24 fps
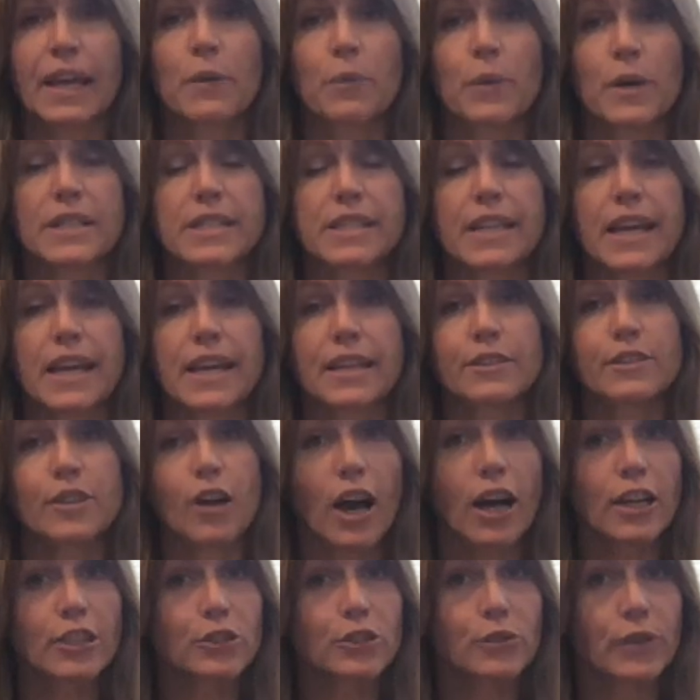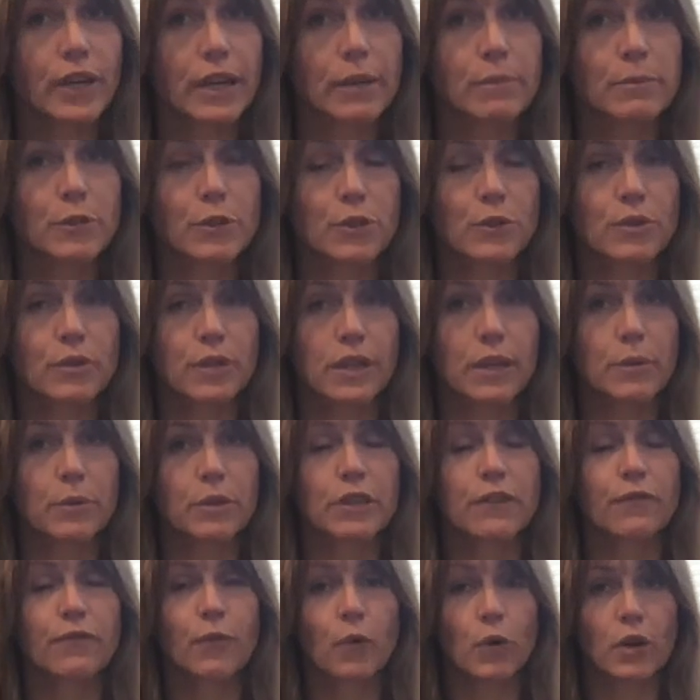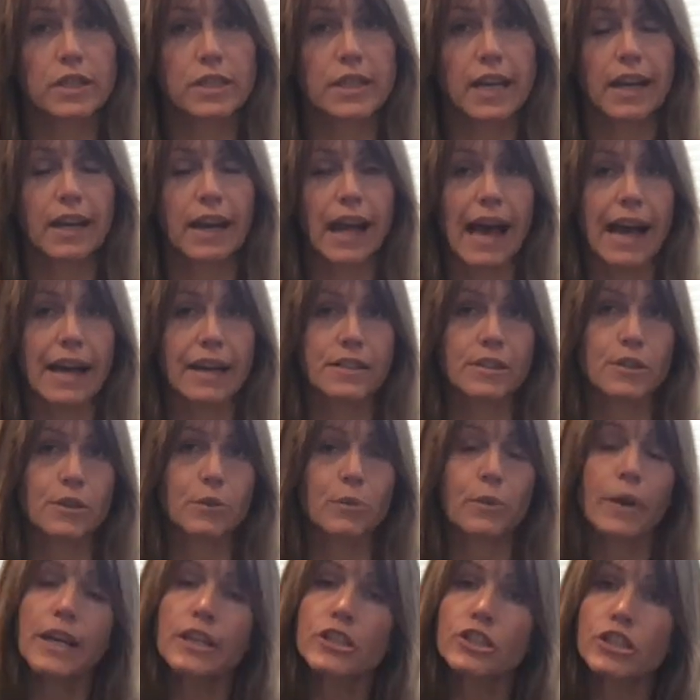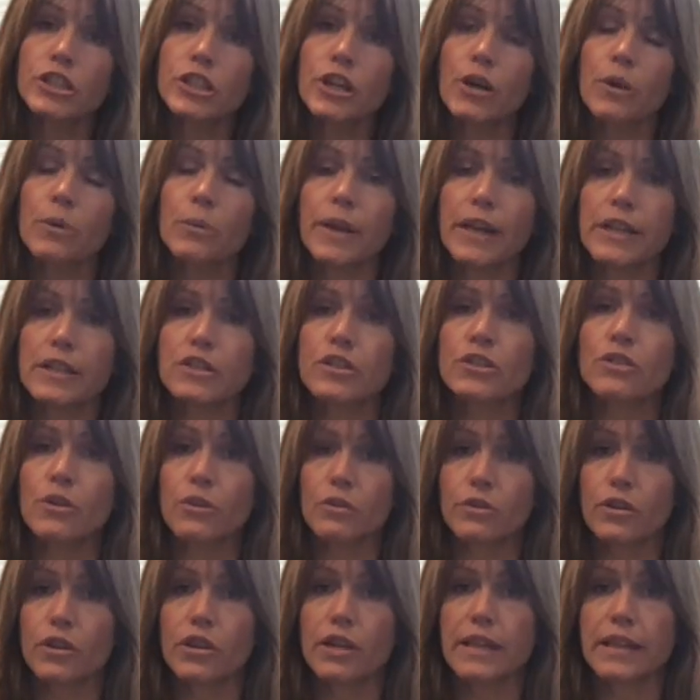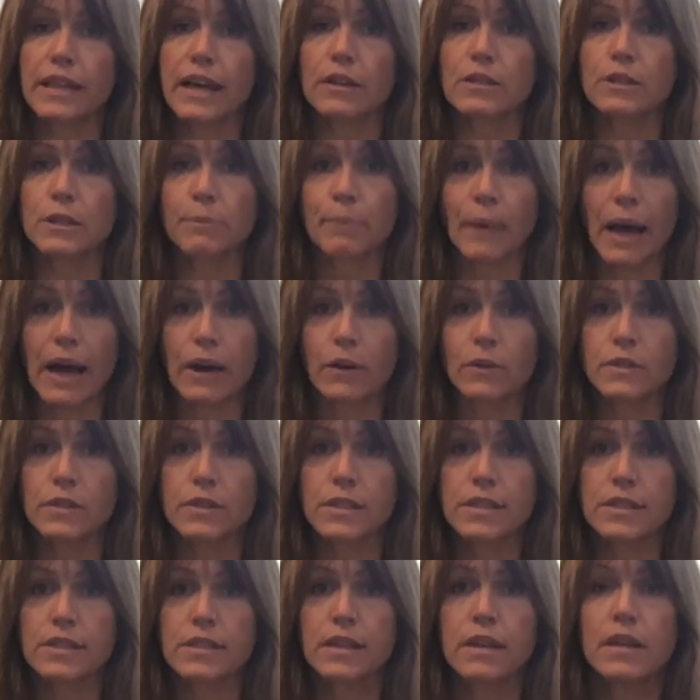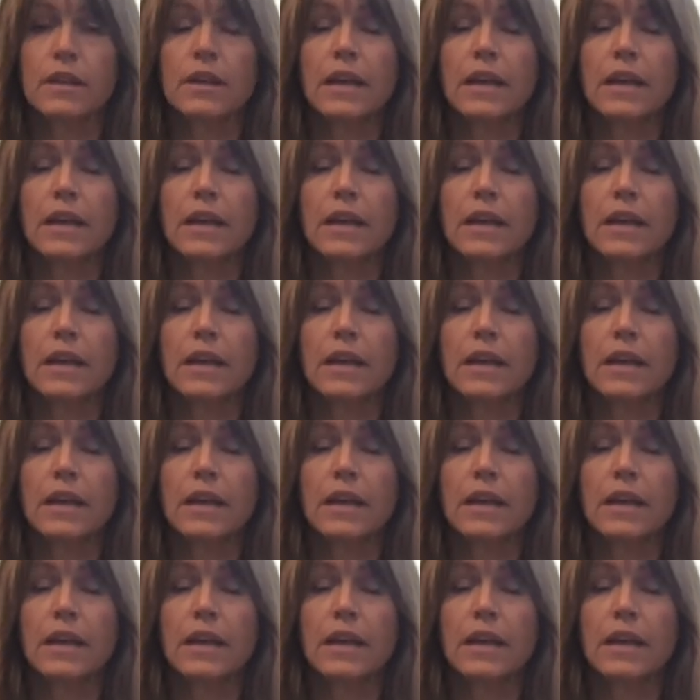It was a Dodge Ram dually with a 410 axle ratio, rated to tow 30,000 pounds.